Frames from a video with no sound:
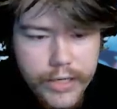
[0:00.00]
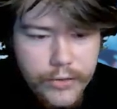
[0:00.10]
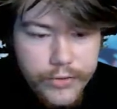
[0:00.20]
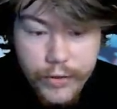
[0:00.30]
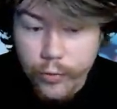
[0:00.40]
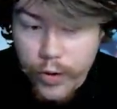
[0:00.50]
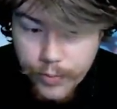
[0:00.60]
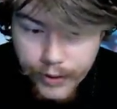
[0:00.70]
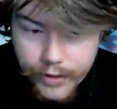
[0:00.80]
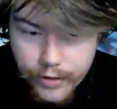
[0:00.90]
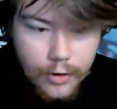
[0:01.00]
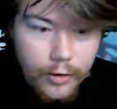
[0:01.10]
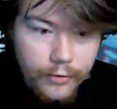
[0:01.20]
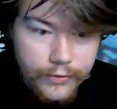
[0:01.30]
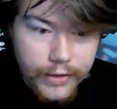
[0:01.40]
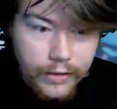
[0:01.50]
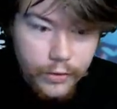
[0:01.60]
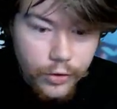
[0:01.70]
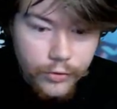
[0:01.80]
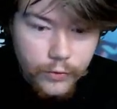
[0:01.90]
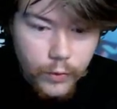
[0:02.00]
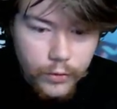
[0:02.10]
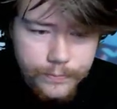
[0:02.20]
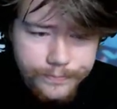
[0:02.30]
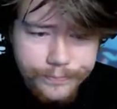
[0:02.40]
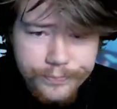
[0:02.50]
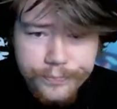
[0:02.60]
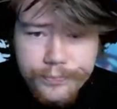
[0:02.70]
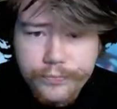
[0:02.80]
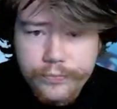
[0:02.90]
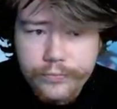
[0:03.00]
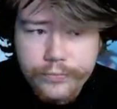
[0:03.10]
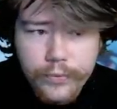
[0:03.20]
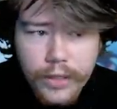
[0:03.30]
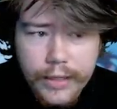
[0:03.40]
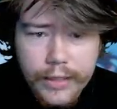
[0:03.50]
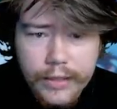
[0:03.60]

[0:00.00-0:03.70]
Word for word: here is a replay of uh, God of War. And